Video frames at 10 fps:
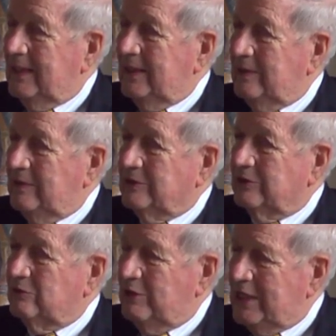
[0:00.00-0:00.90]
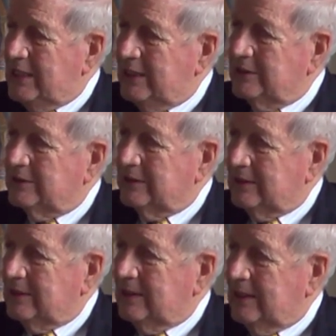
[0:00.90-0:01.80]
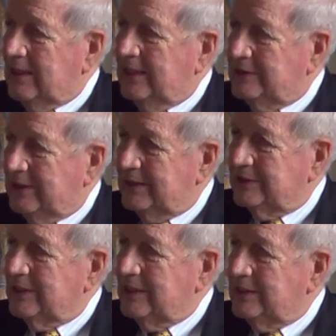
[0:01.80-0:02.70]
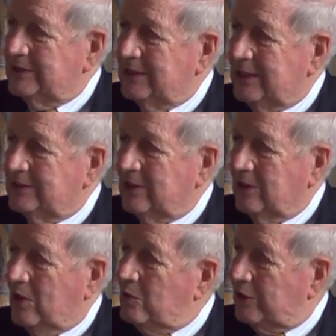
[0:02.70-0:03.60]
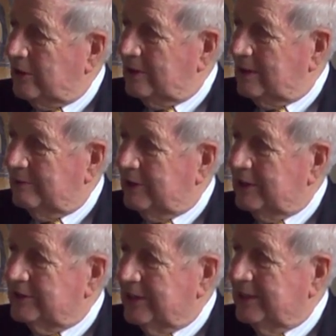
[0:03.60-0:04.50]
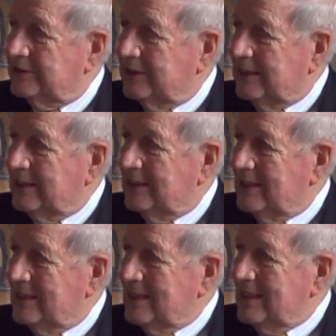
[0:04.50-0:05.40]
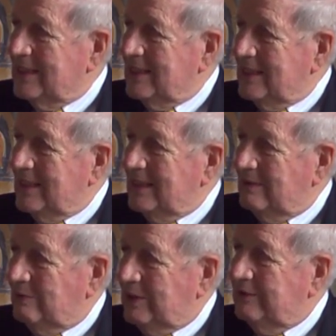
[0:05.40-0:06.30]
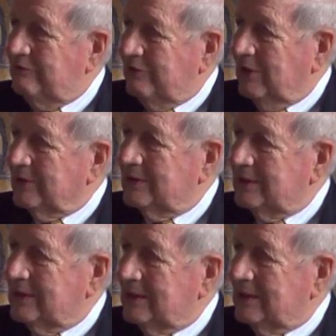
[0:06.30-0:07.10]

you just read his essays, and he's he's a loner. I mean, in the sense that he he really felt.